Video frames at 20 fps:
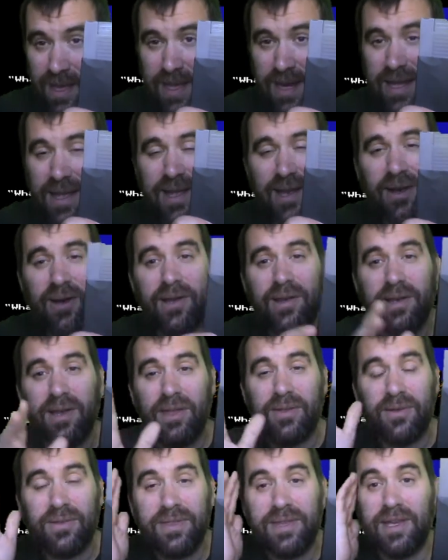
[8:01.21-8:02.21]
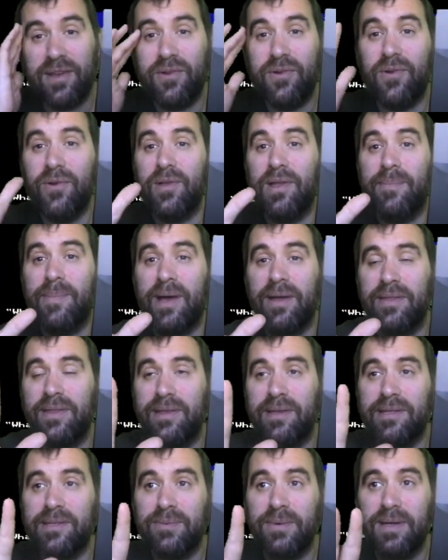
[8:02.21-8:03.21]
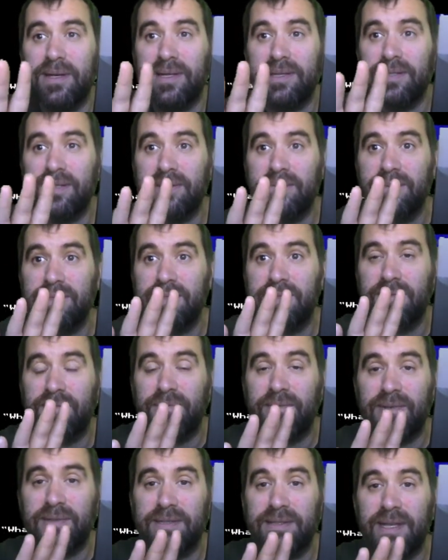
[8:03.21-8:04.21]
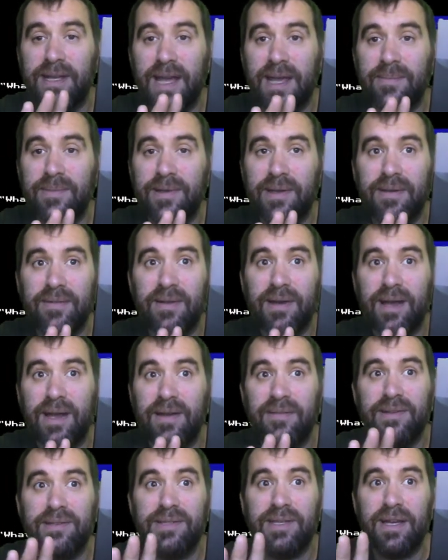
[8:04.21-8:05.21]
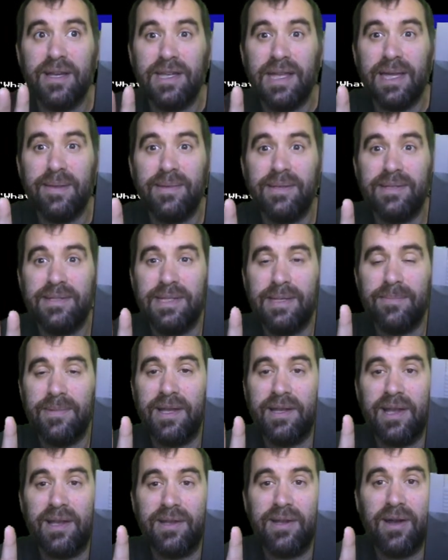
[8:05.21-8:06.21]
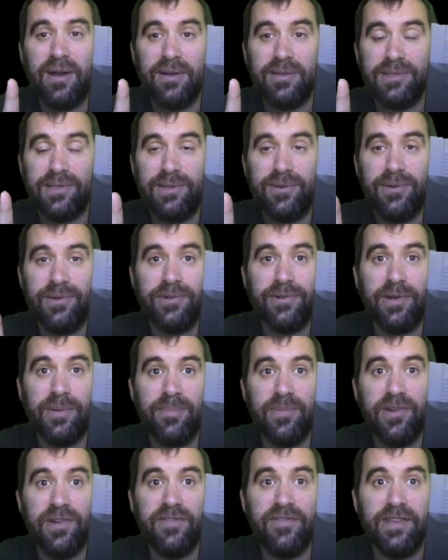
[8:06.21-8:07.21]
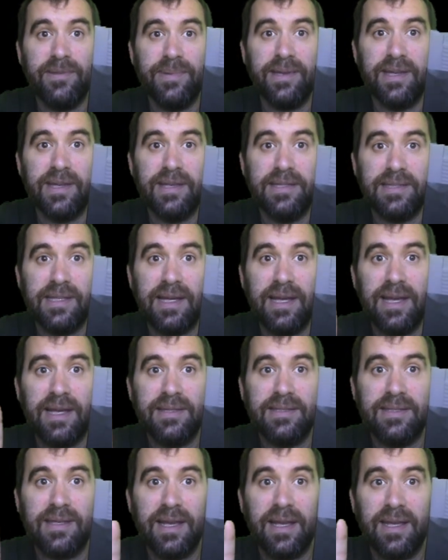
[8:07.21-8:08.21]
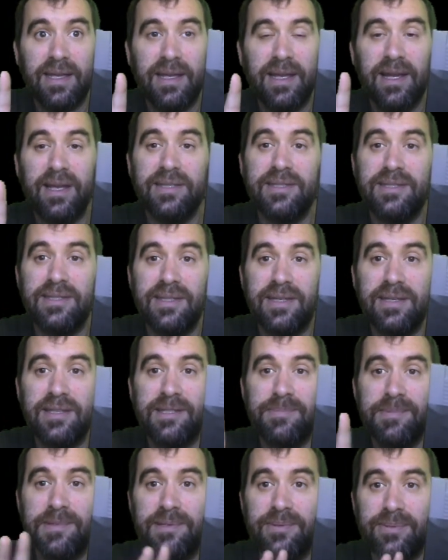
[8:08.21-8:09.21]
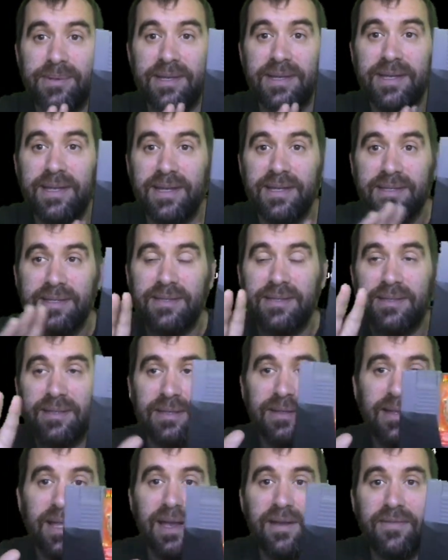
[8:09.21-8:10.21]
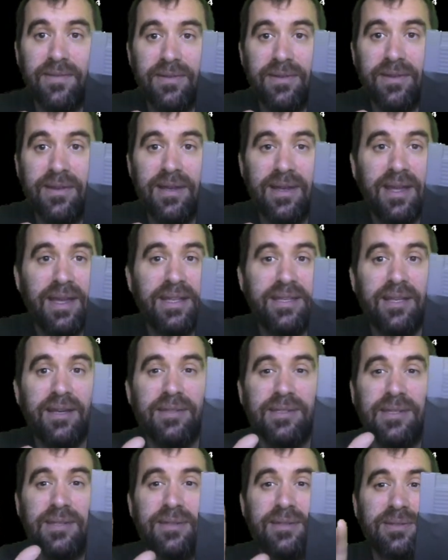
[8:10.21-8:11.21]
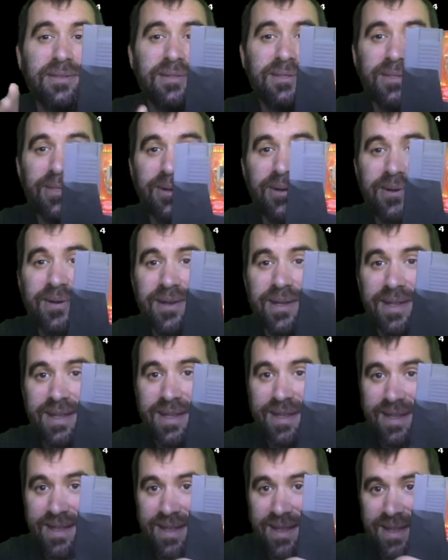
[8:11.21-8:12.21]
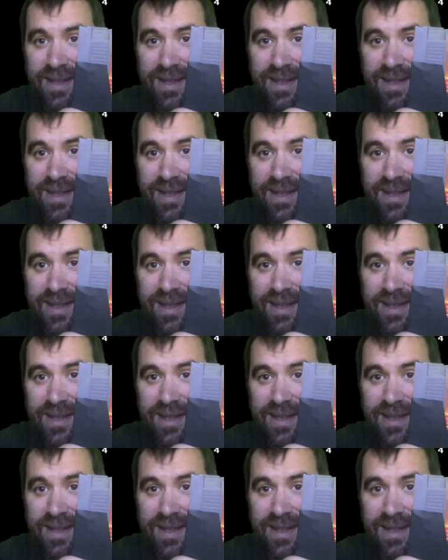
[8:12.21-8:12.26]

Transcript: And another thing cool about this one is it was the first time I ever saw a game that seemed like a cartoon or a movie, because it has like cutscenes between each level, tells a little story.